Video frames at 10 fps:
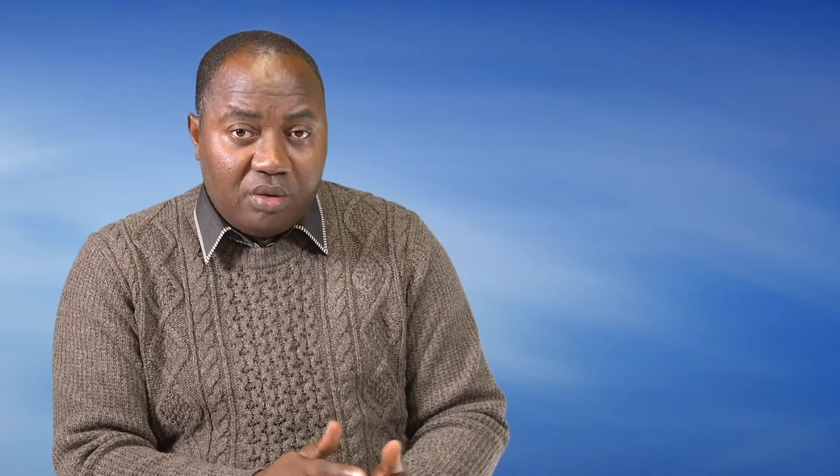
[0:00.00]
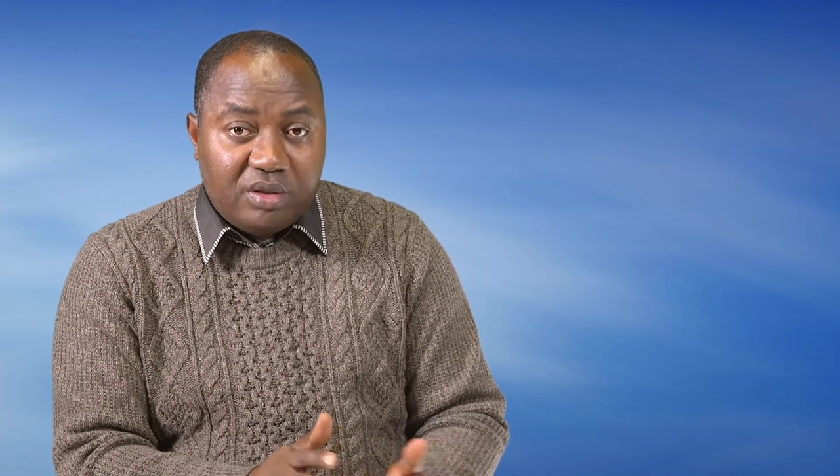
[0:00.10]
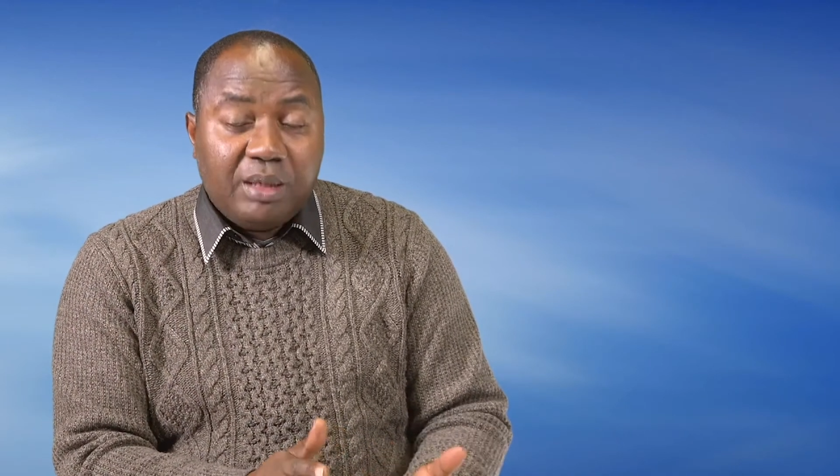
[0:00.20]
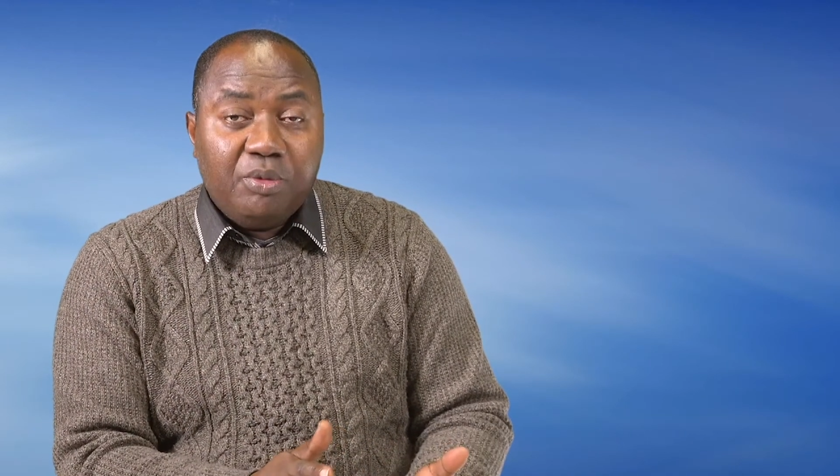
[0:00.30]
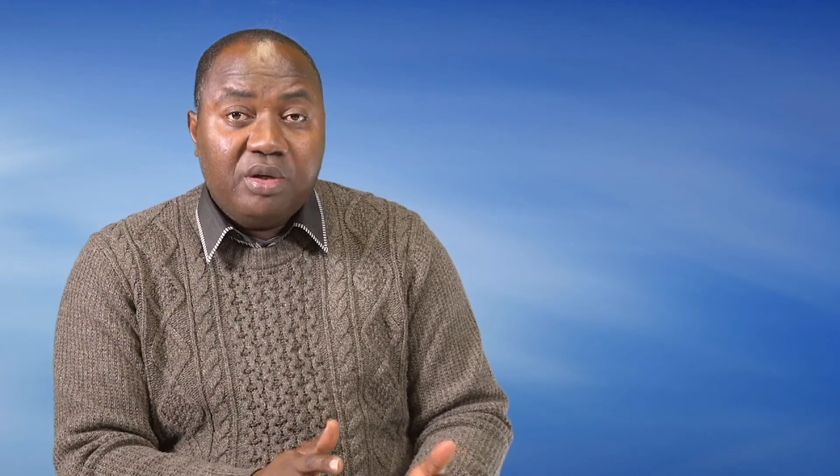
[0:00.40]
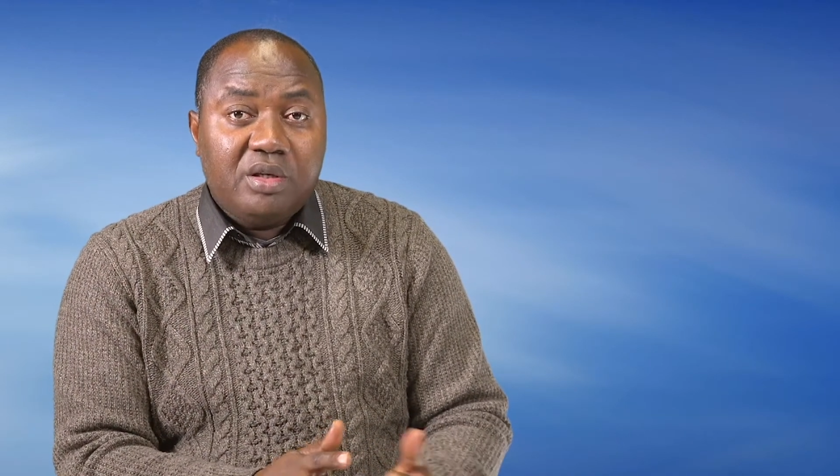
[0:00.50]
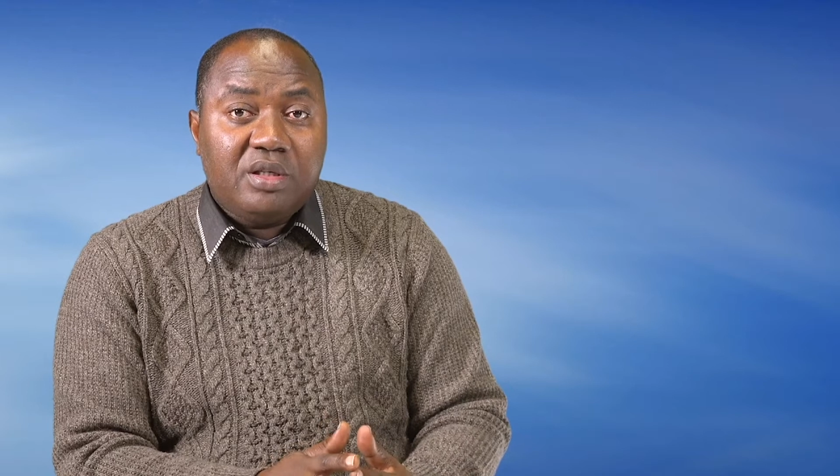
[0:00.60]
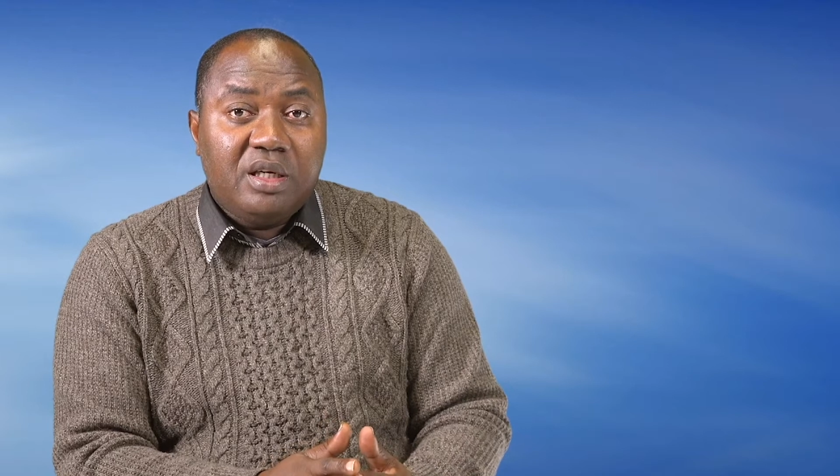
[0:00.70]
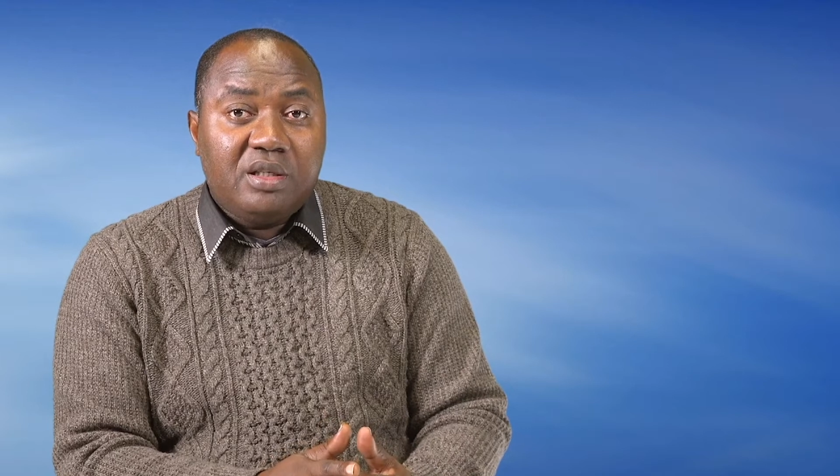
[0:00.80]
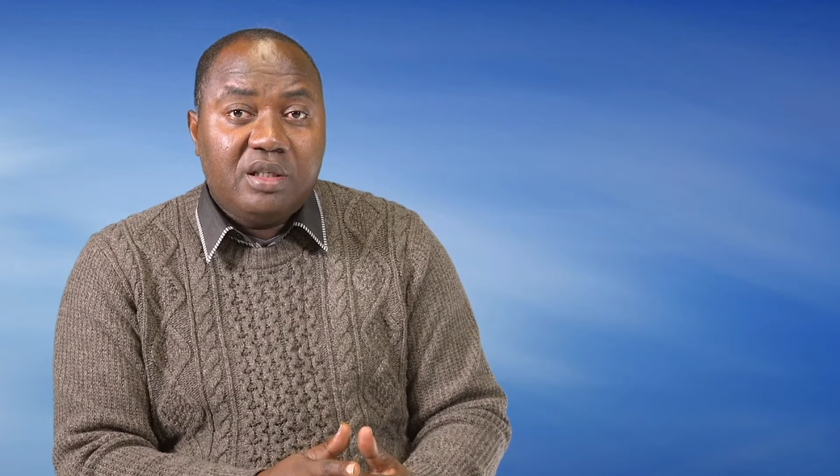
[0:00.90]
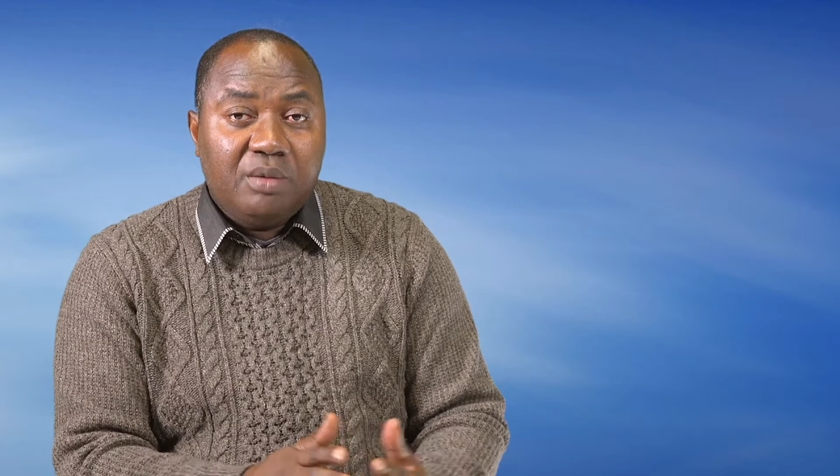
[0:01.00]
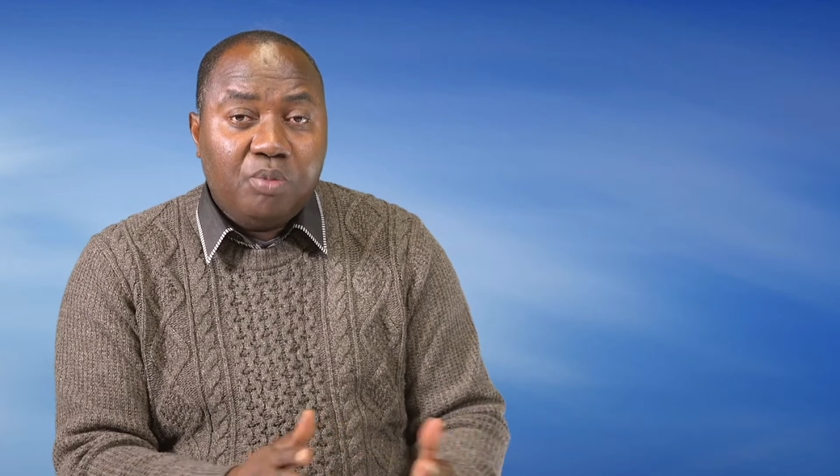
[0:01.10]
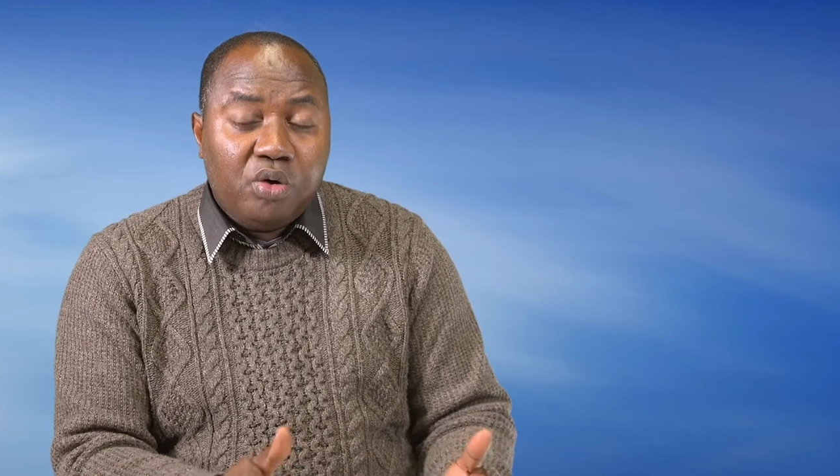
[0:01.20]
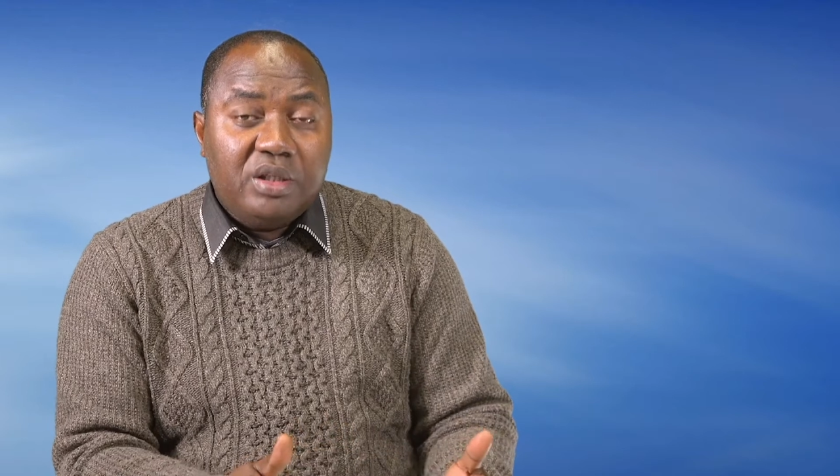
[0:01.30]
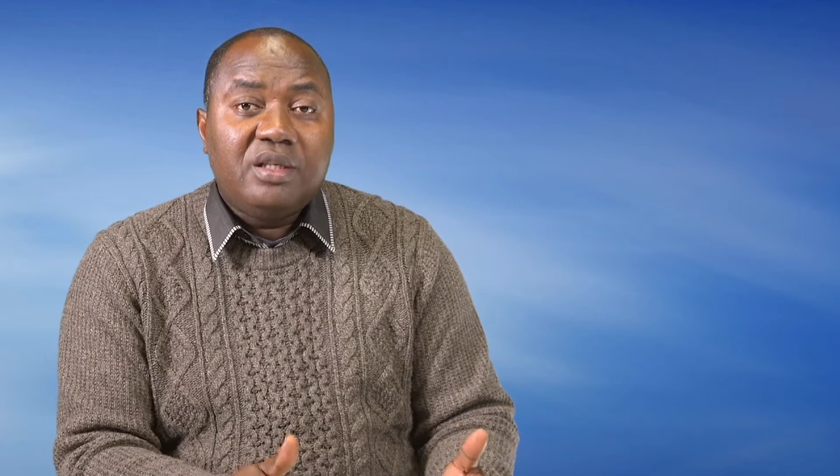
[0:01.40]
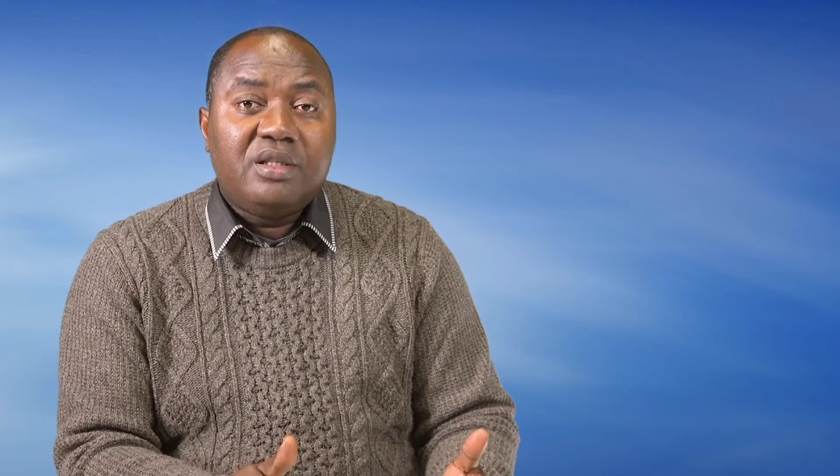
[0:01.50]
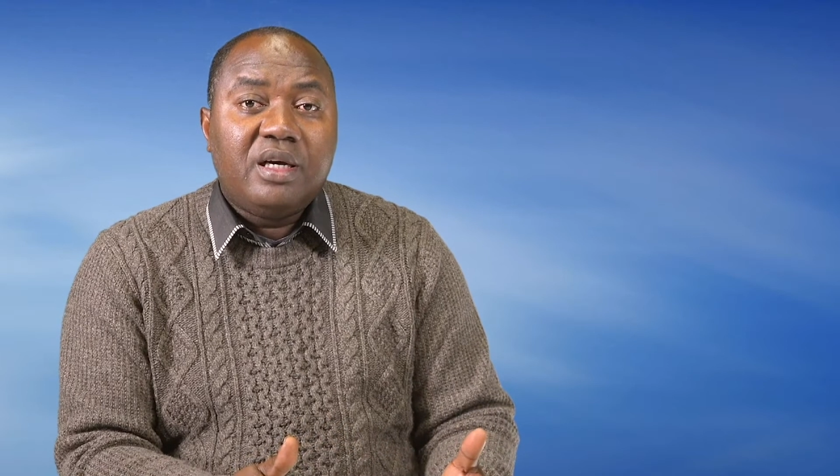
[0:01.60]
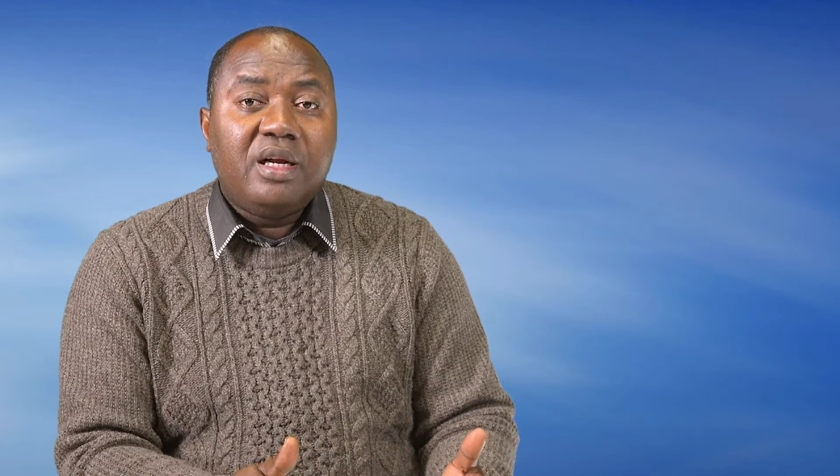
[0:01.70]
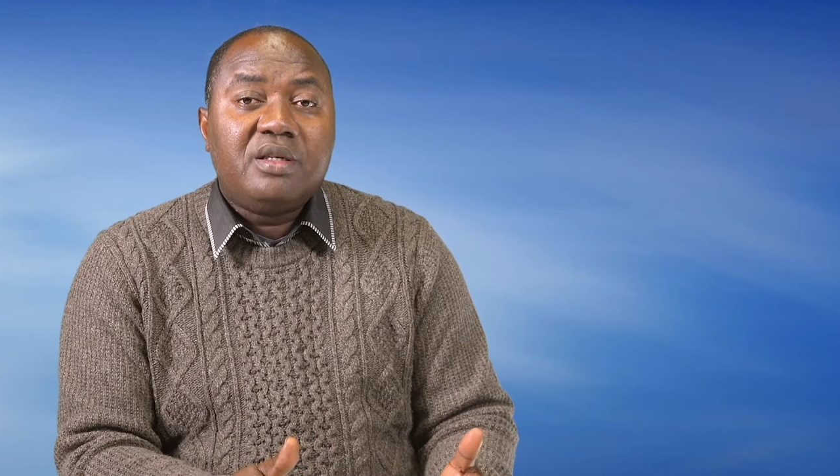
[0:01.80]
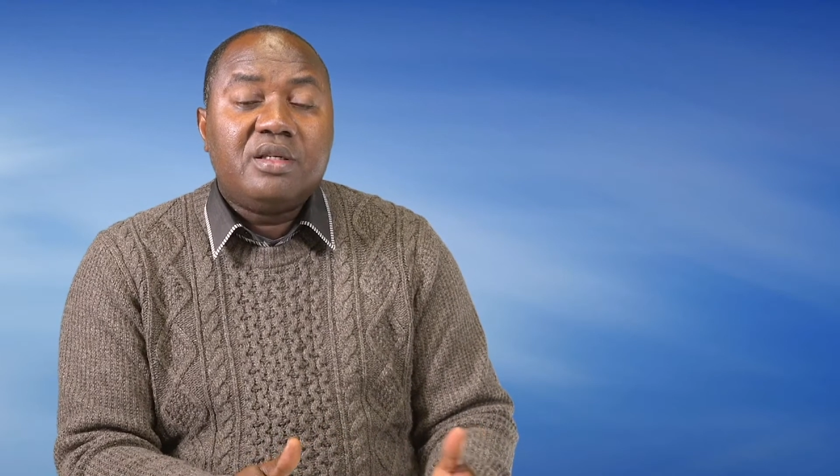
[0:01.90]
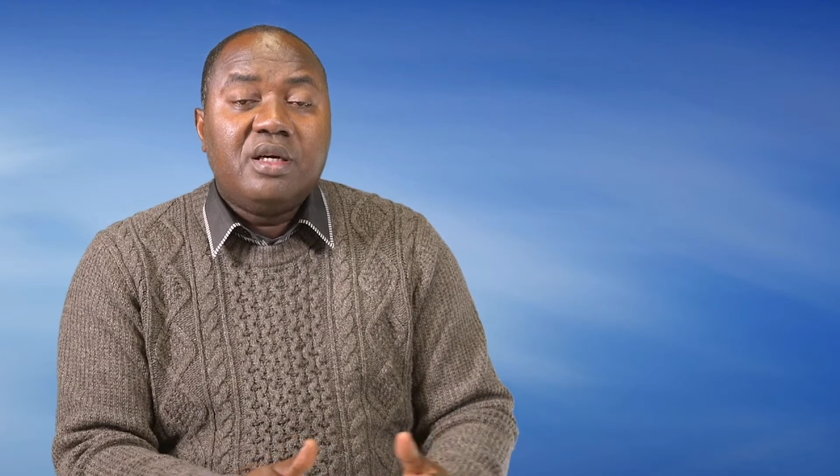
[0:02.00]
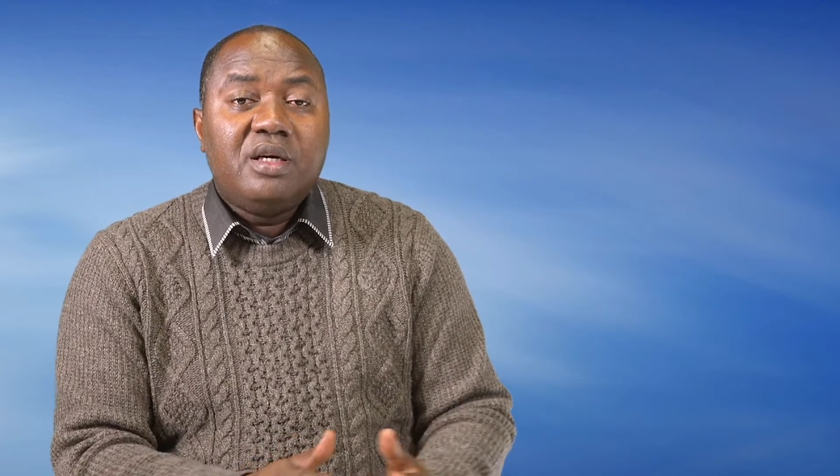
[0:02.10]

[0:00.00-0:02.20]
some of these things in more details